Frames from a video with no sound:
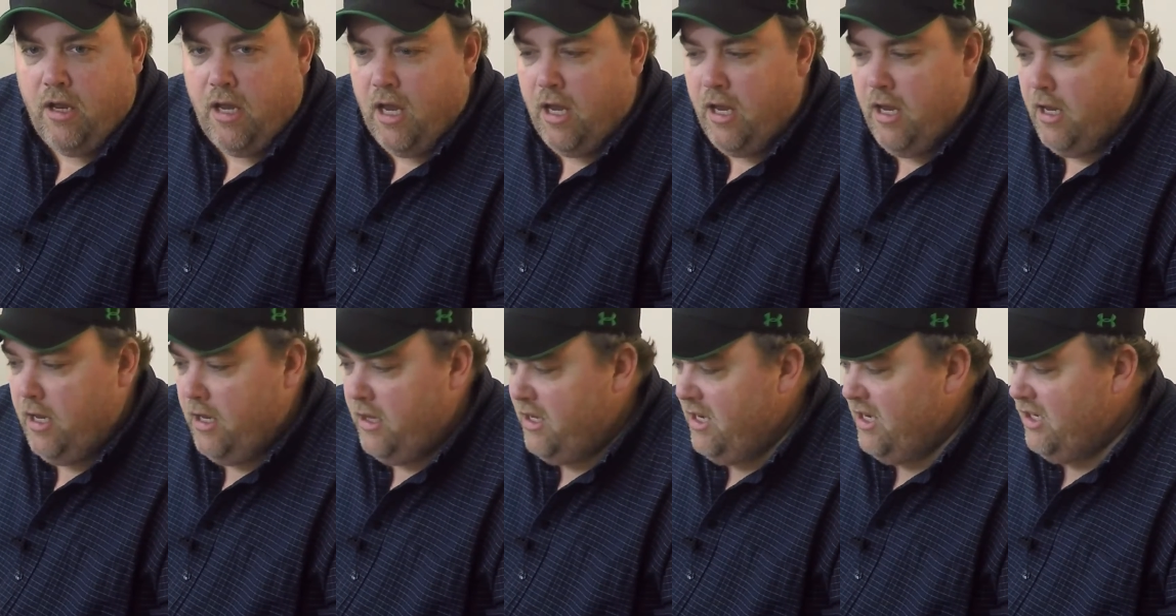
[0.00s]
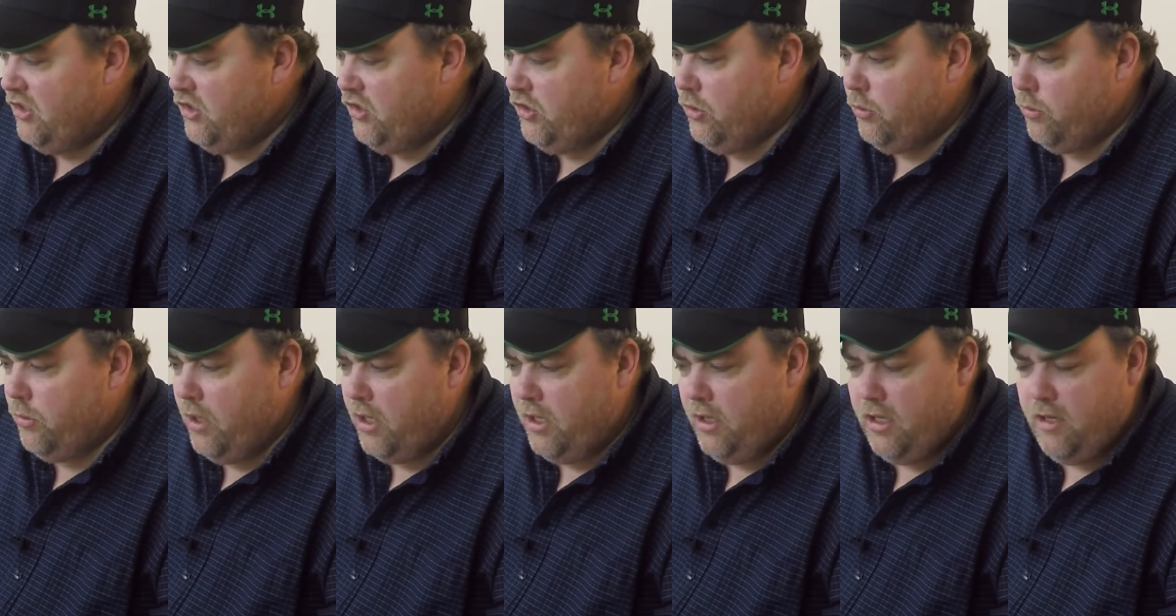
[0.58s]
I think it's still
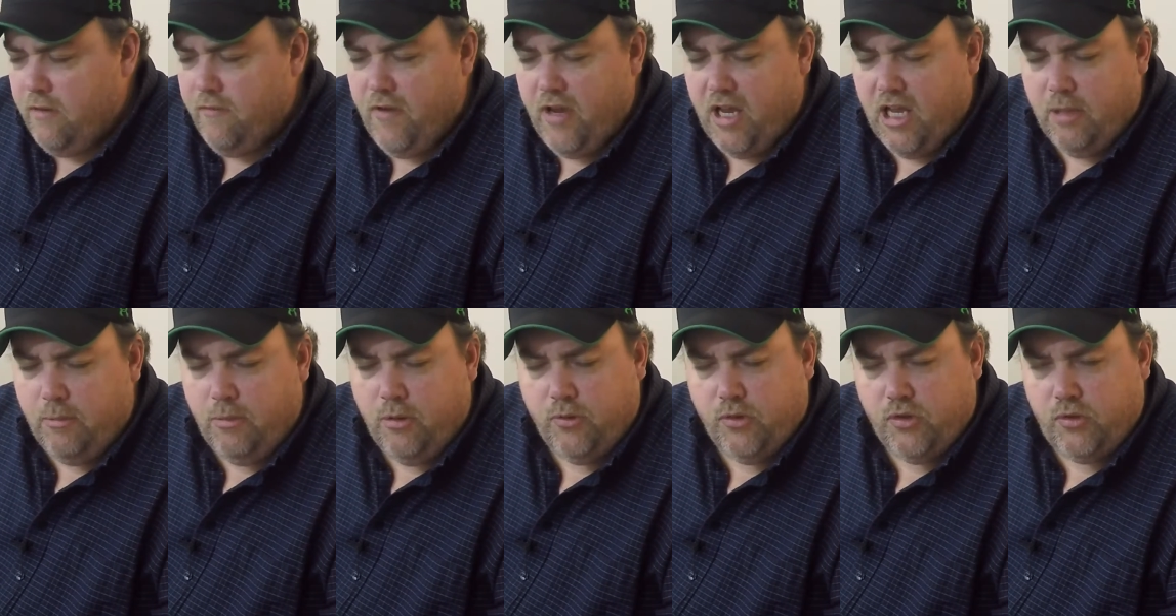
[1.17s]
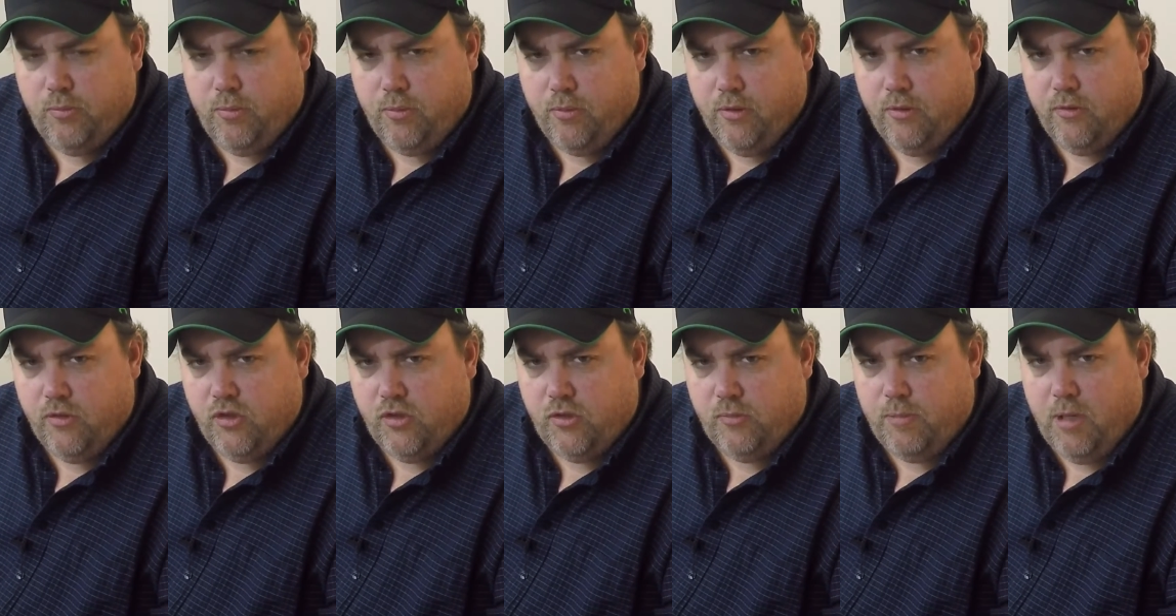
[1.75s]
readily available. It
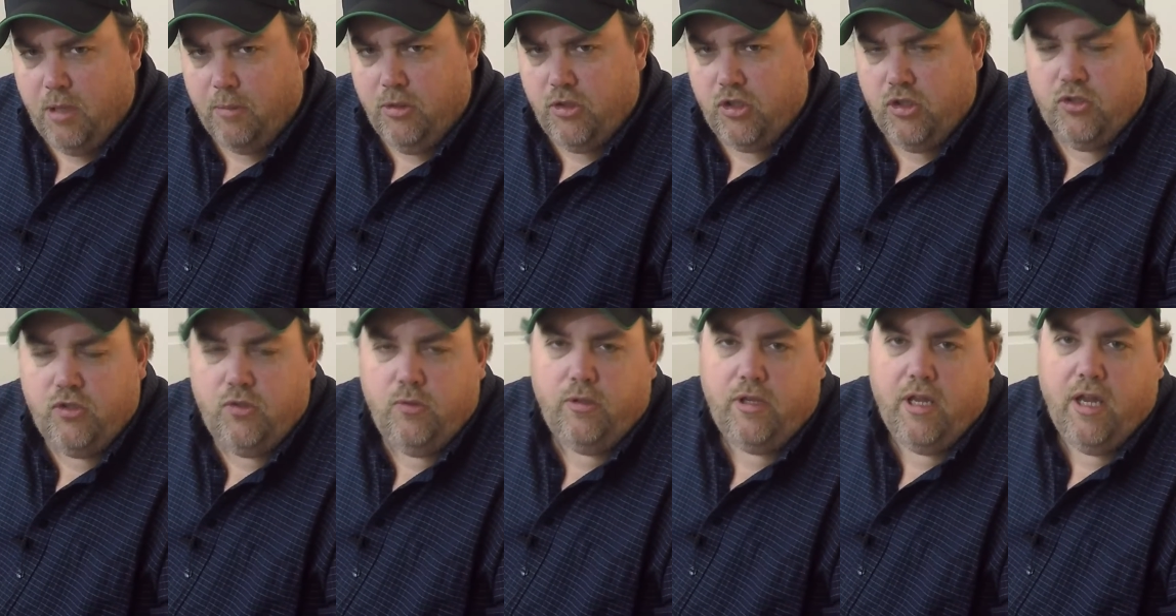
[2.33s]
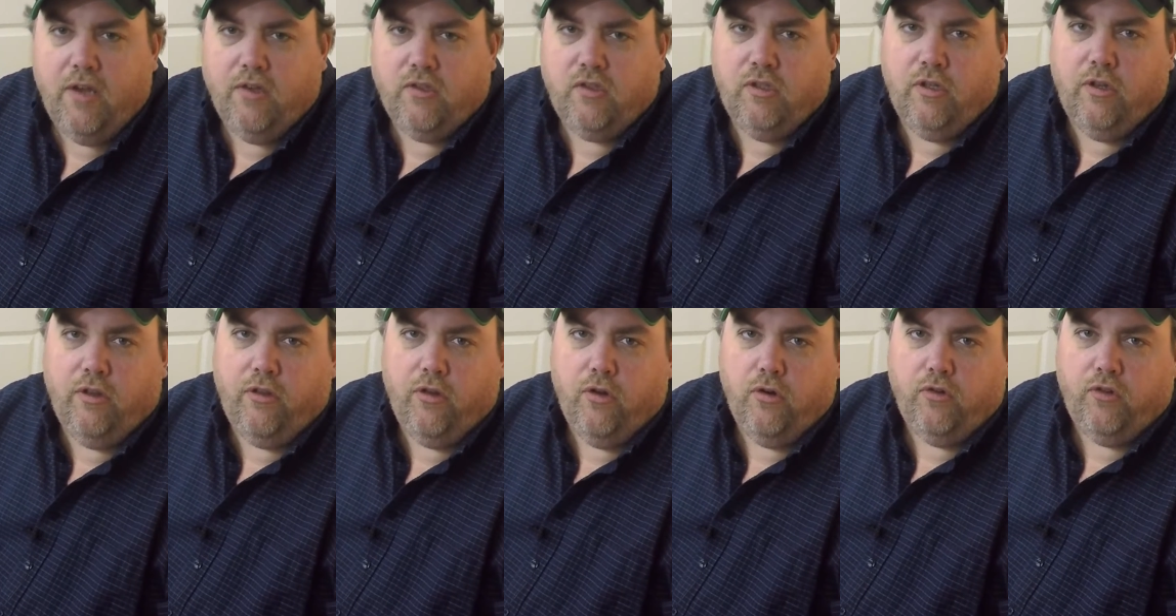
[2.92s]
was published in
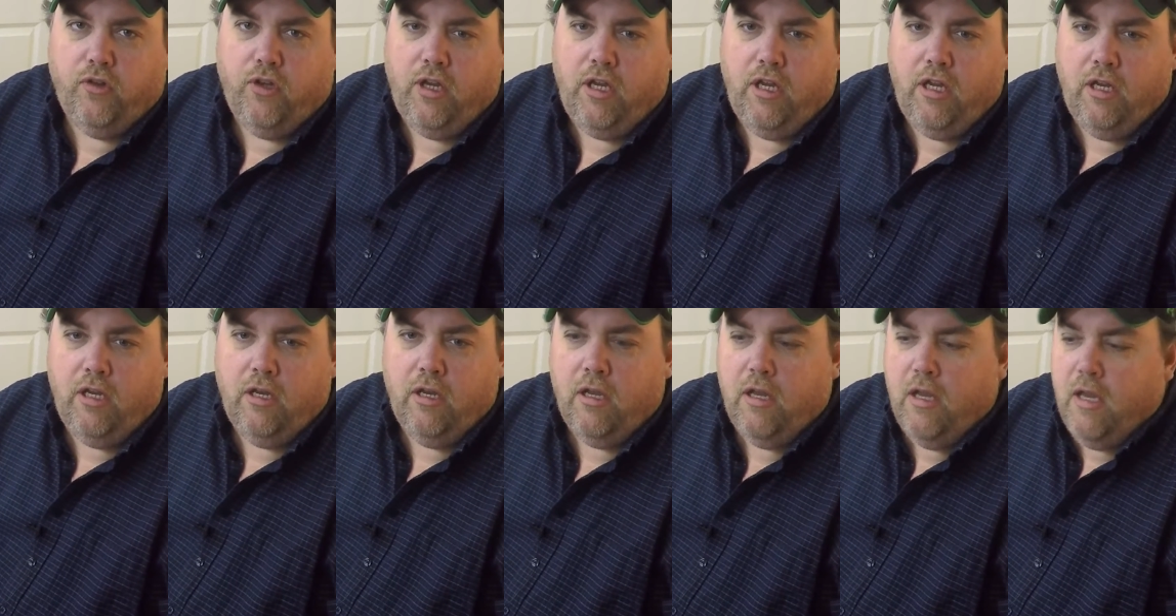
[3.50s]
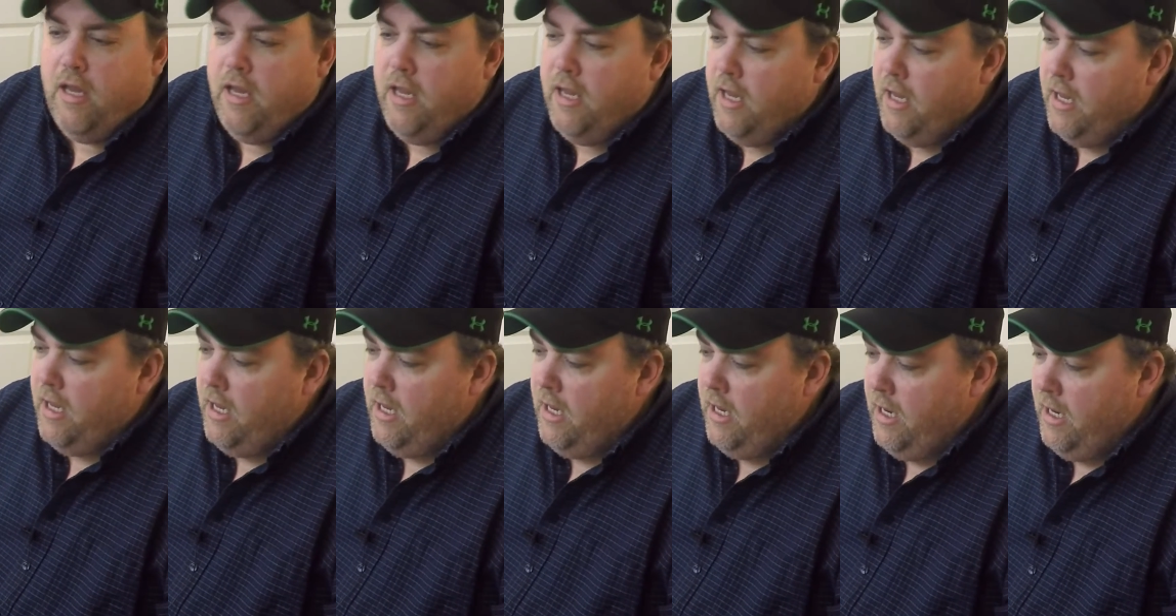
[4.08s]
2013,
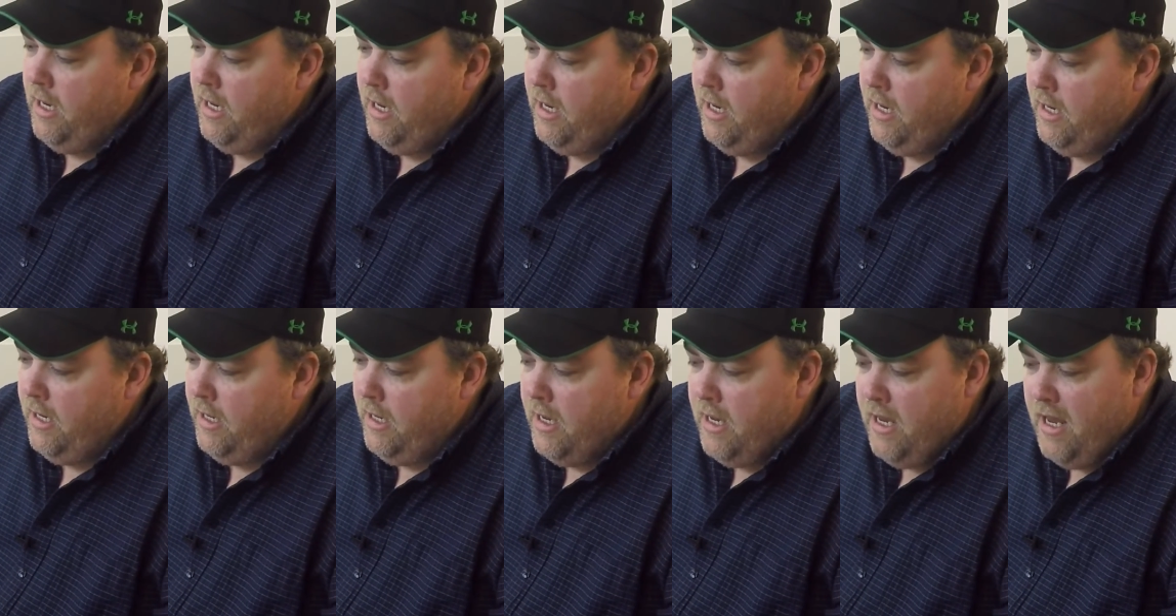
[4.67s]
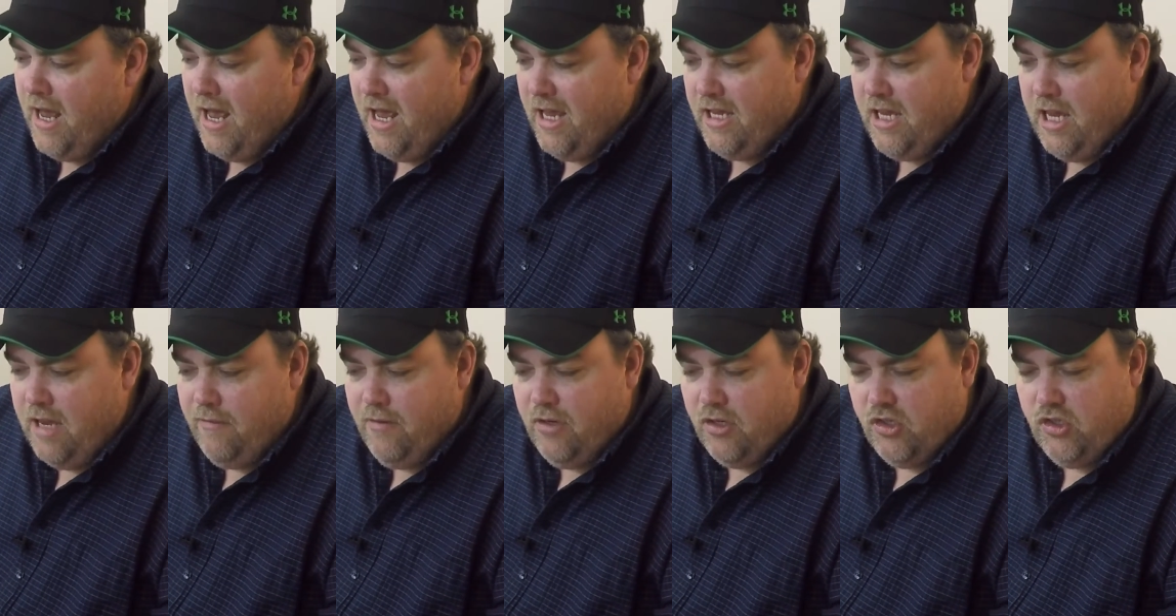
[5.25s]
and I
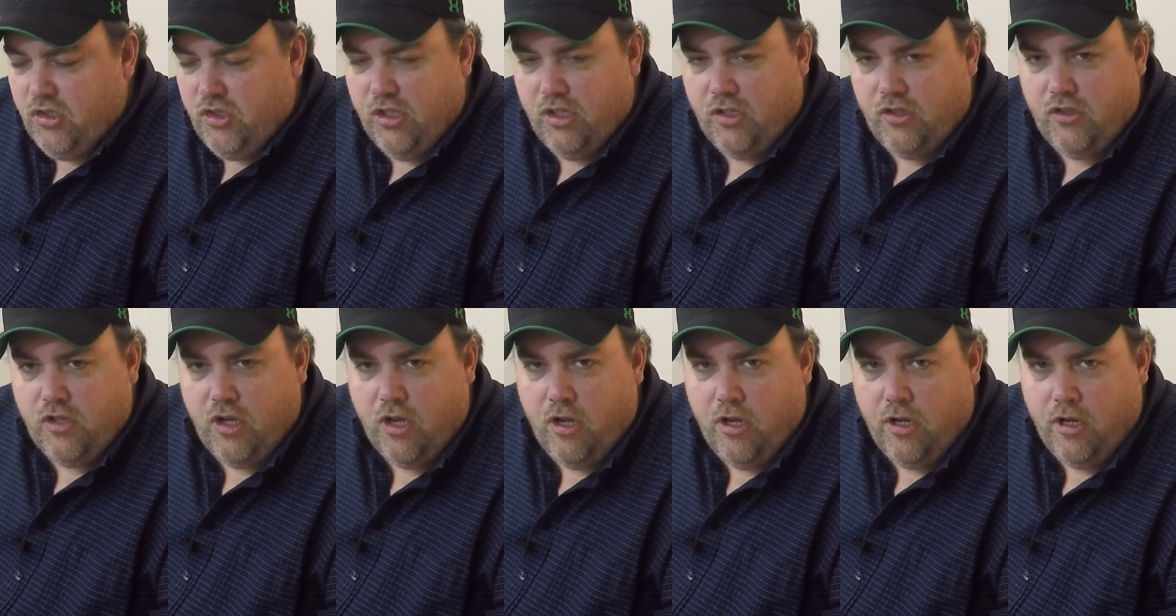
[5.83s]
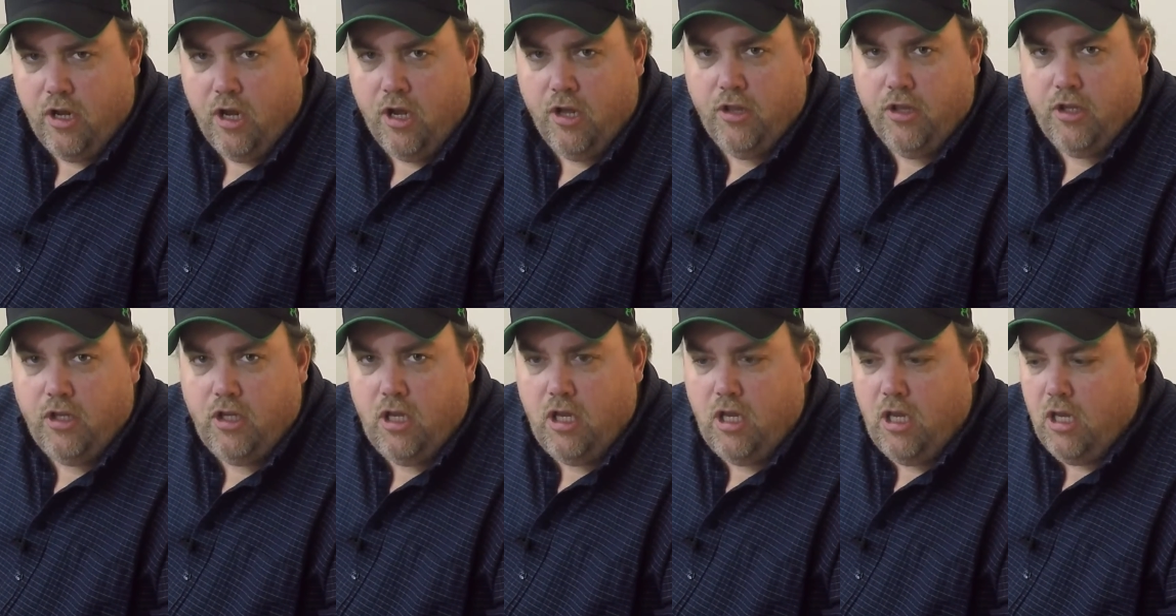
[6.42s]
gave it a 6 on the
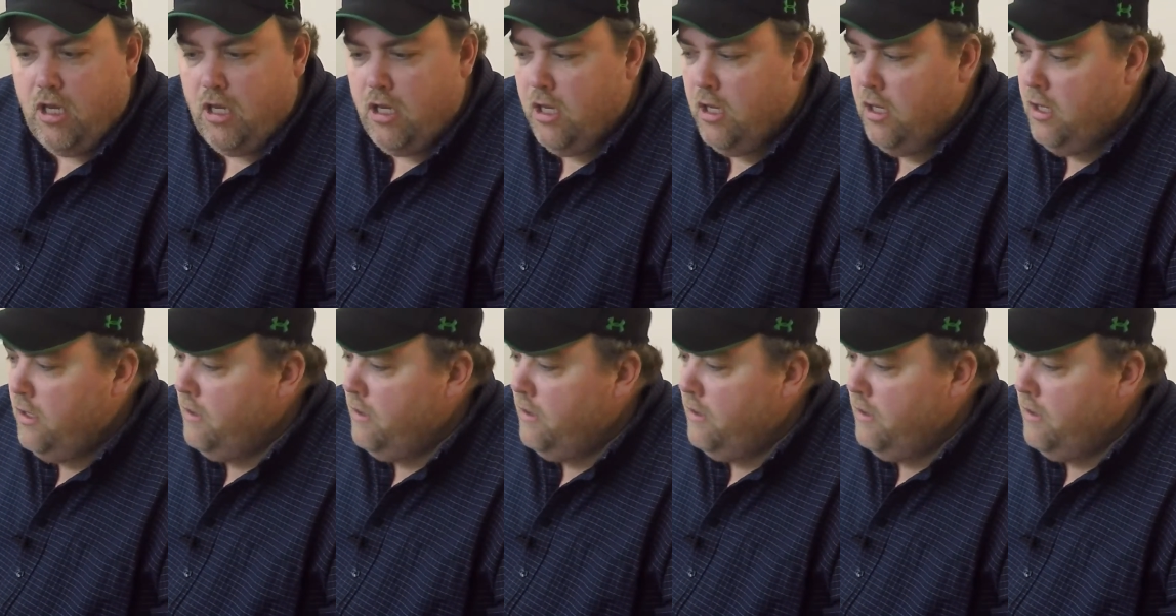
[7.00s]
Geek.